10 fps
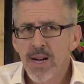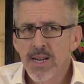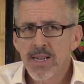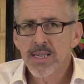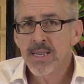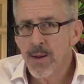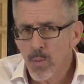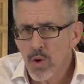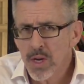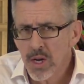in
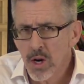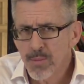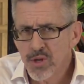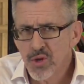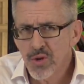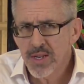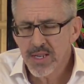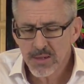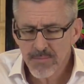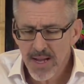networking
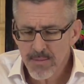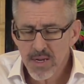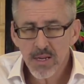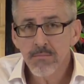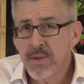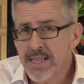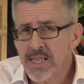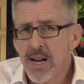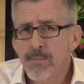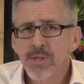opportunities, maybe at
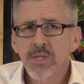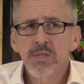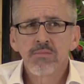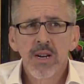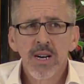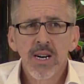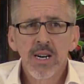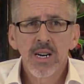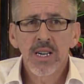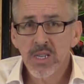meetups,
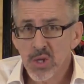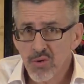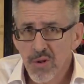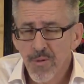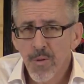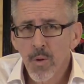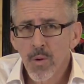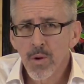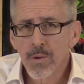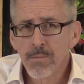industry
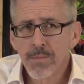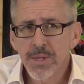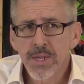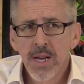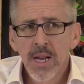forums,